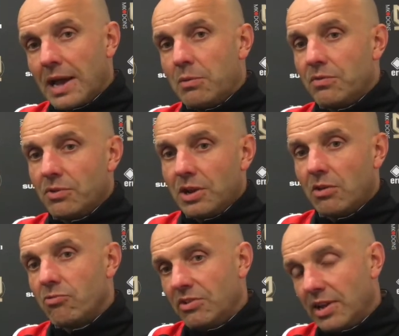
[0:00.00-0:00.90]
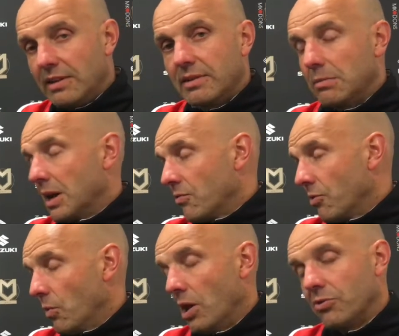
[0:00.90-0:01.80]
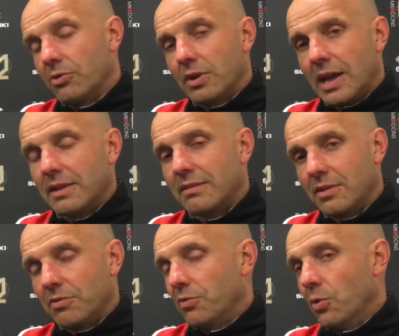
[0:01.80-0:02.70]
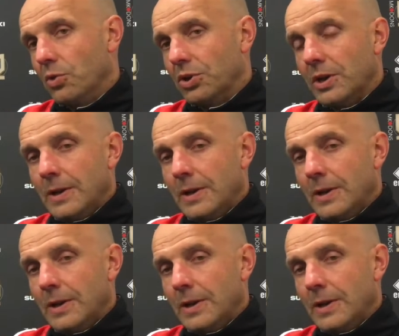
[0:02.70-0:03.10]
We've you know Rhys Healey's going to be out for a while, so again it's another forward.